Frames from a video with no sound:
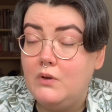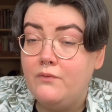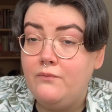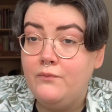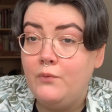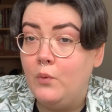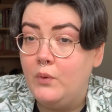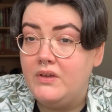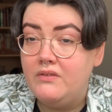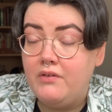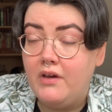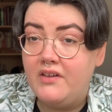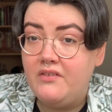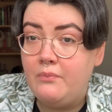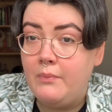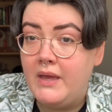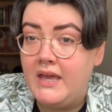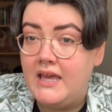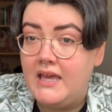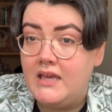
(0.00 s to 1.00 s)

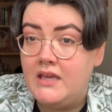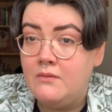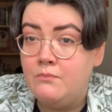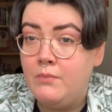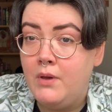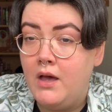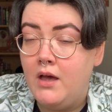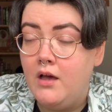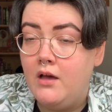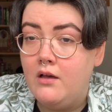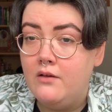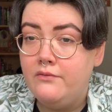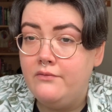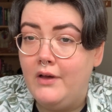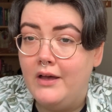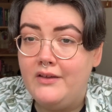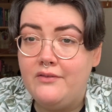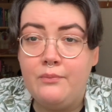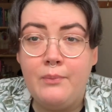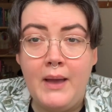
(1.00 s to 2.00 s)
45p per
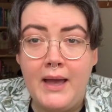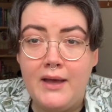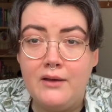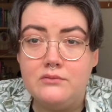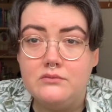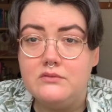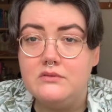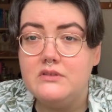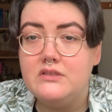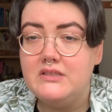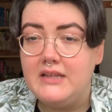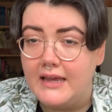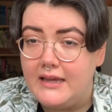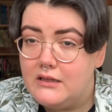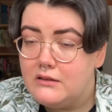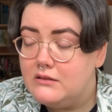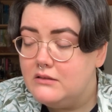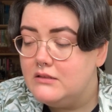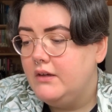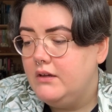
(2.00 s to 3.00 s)
£5
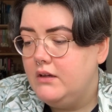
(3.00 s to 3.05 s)
sale.